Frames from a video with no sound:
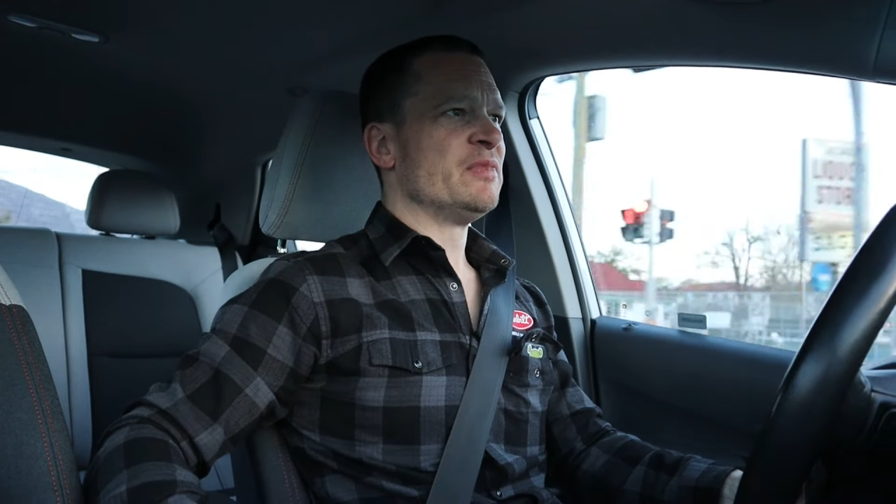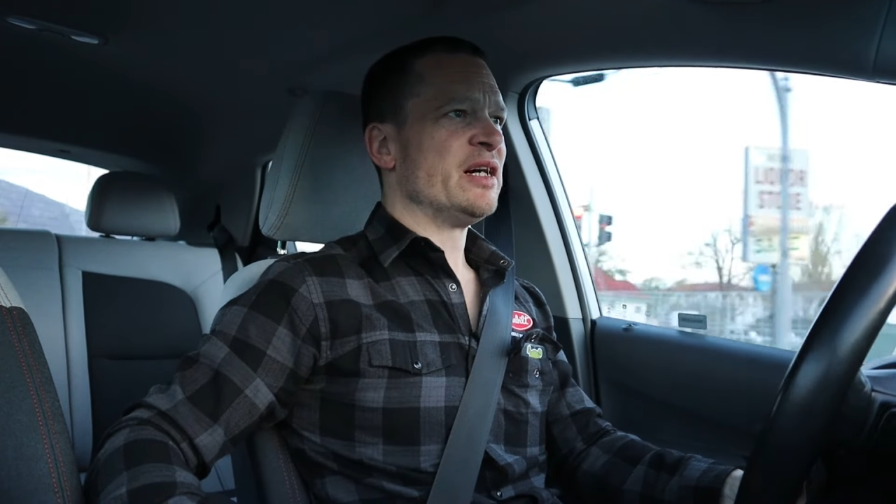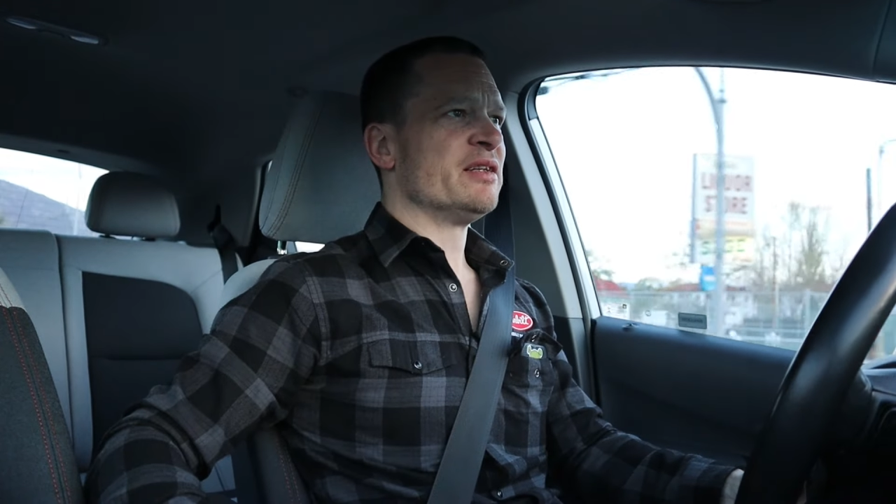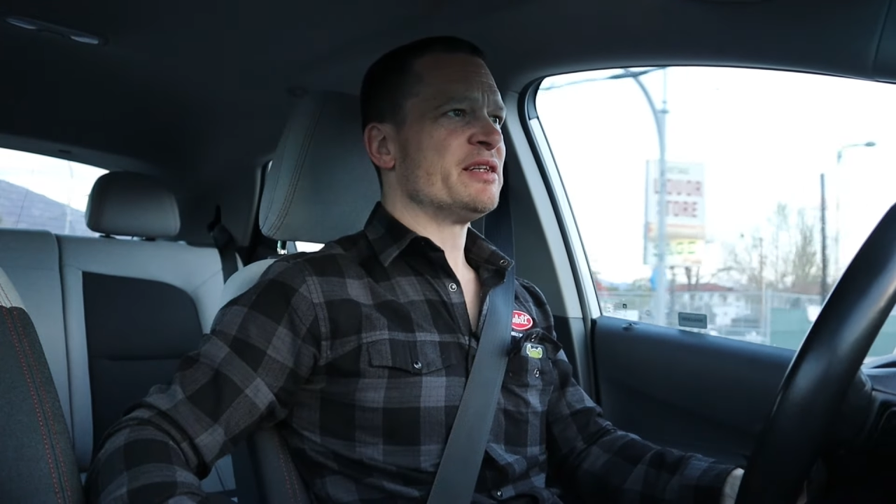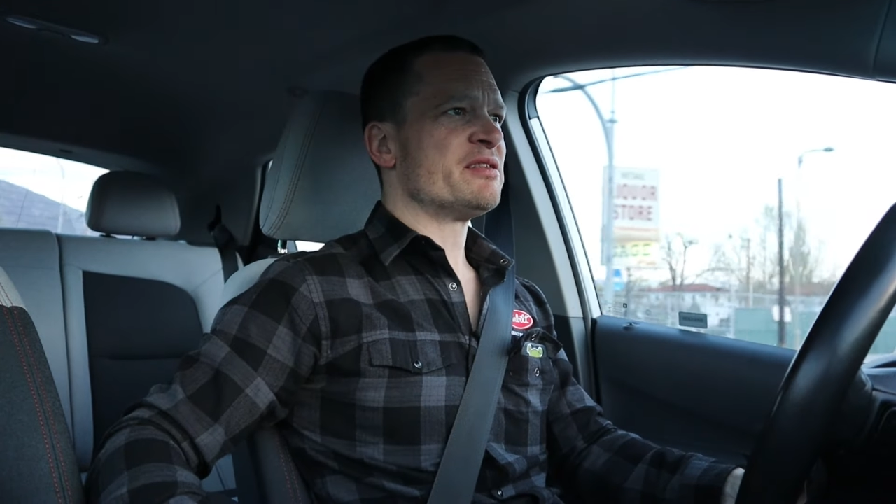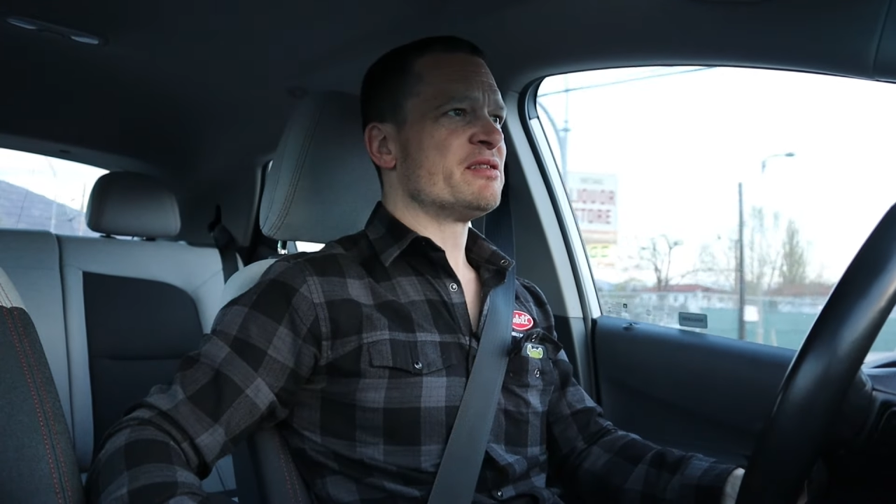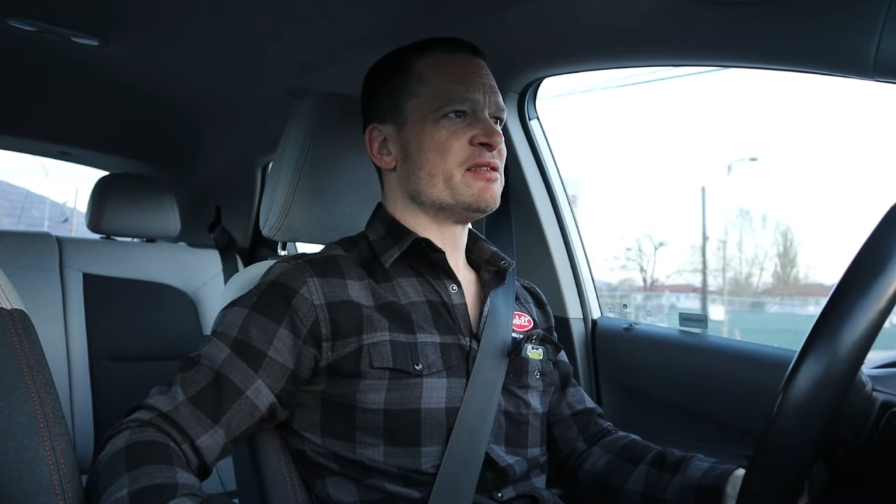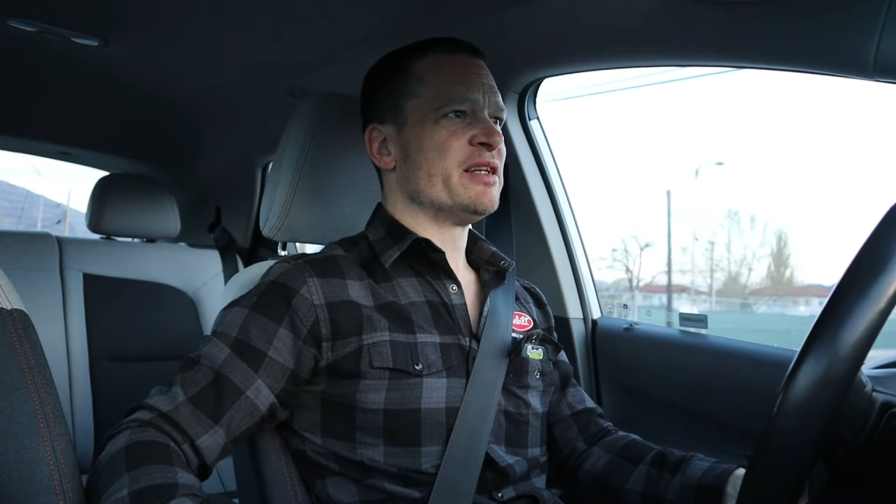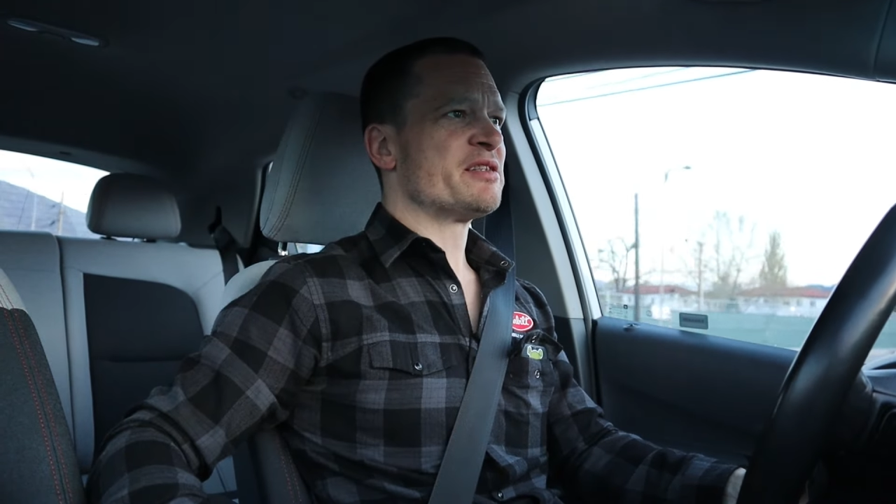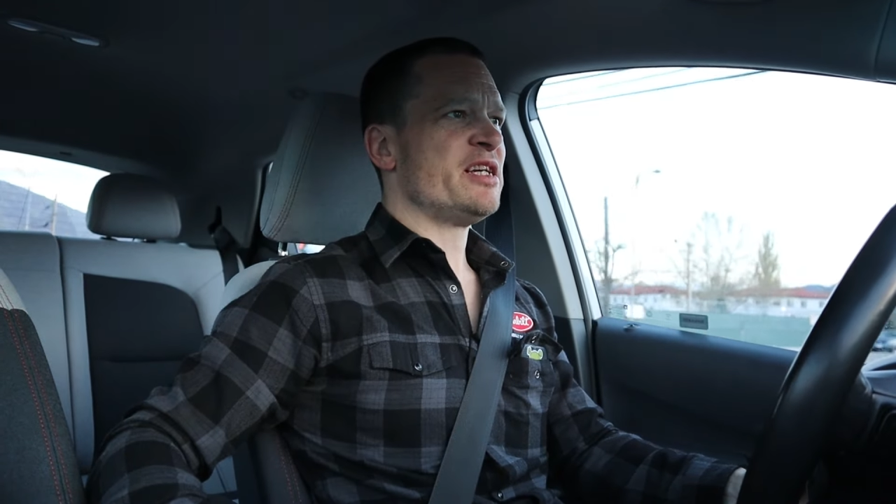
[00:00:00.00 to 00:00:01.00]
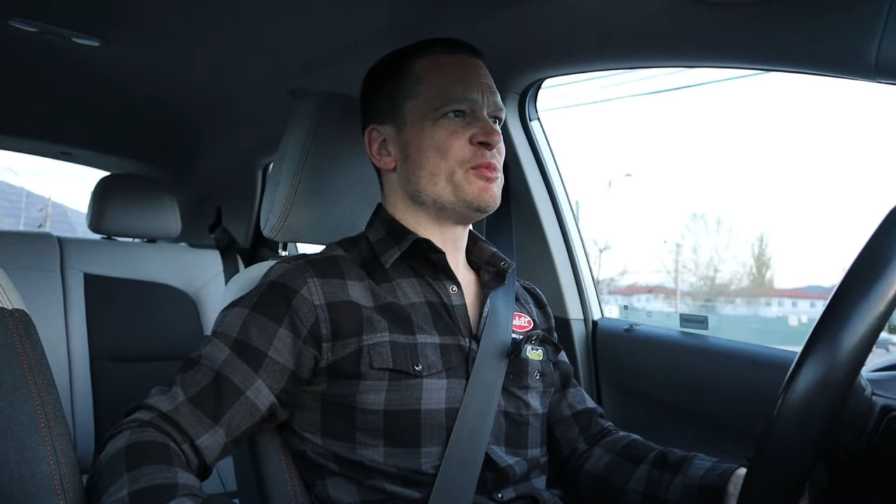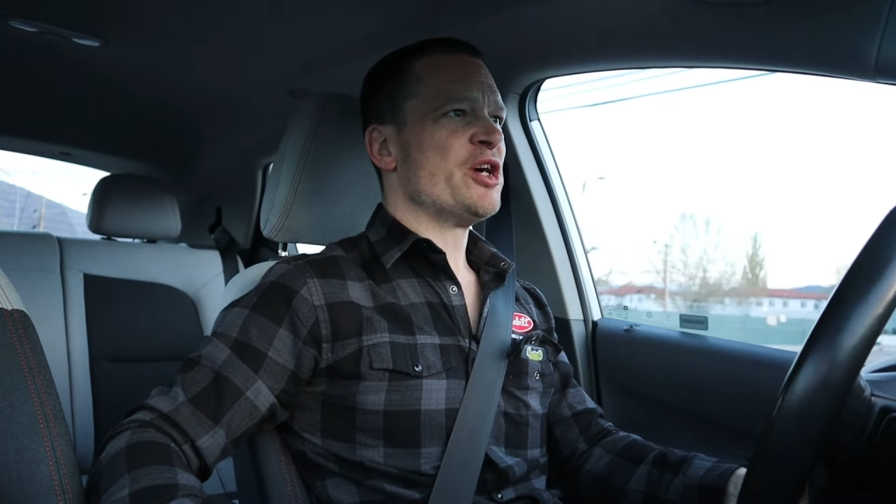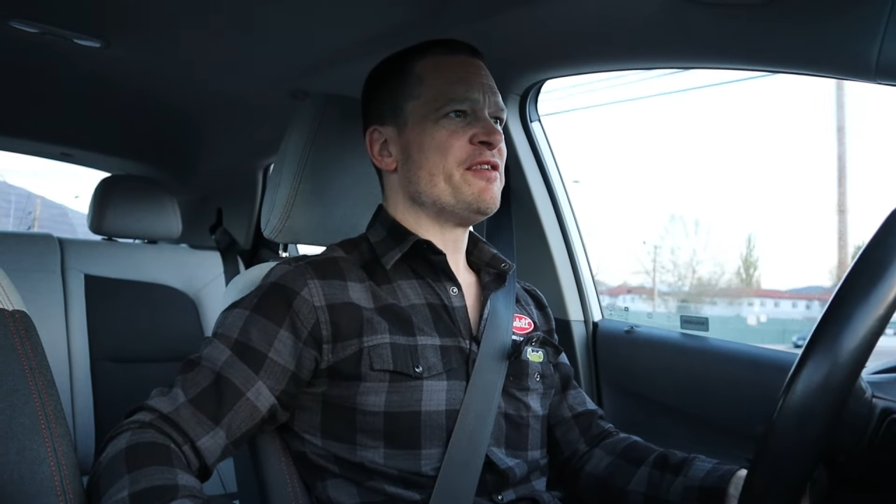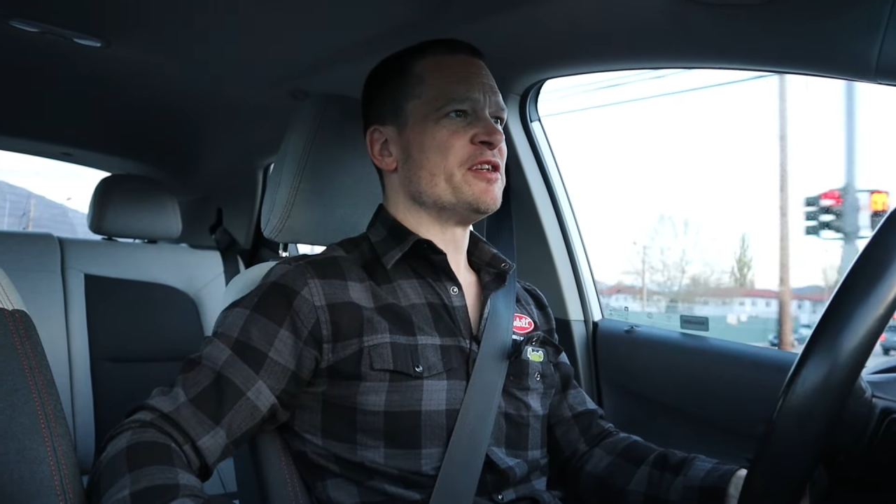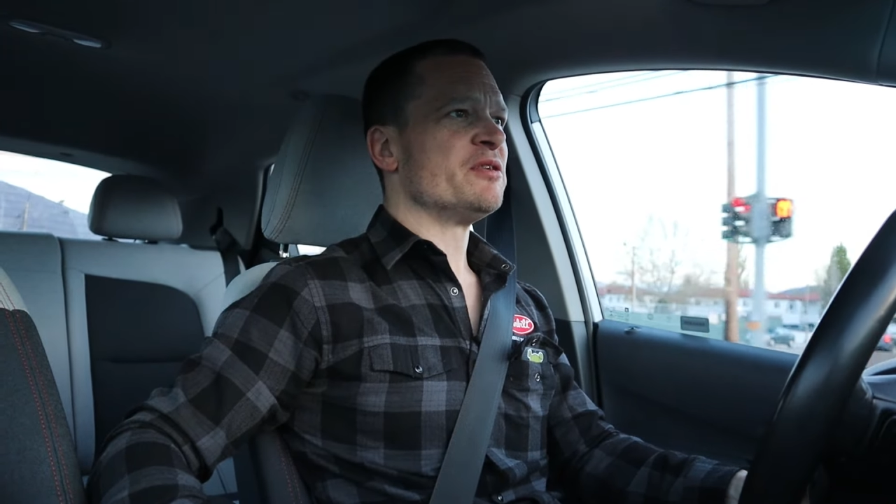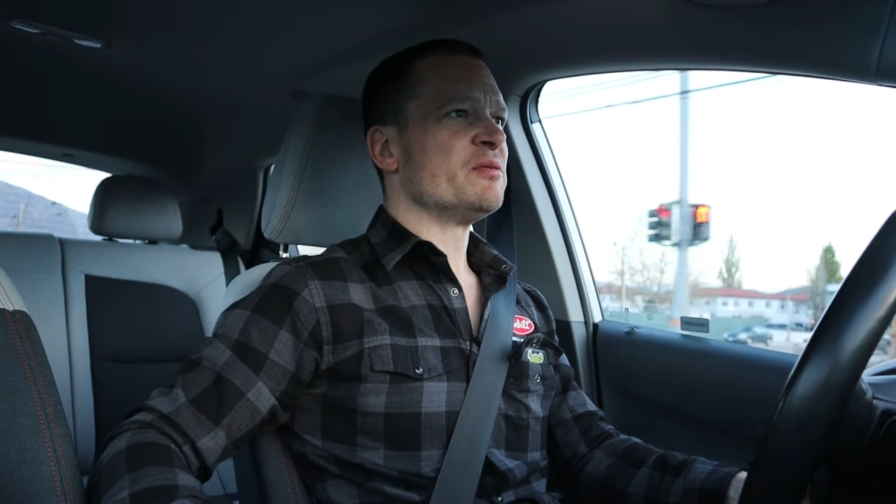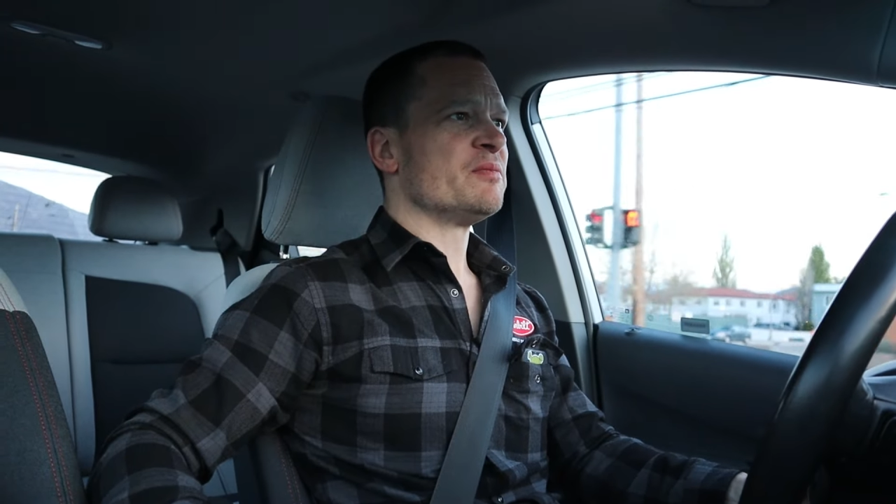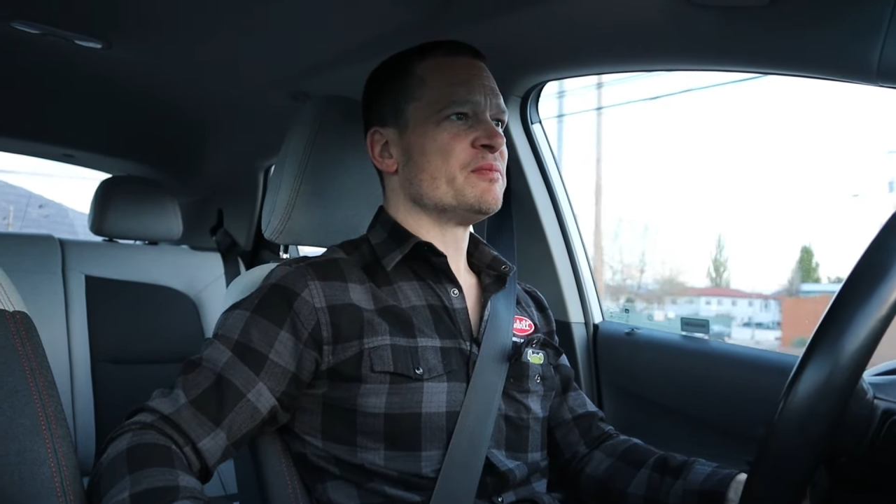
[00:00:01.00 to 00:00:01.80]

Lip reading: Let's keep driving.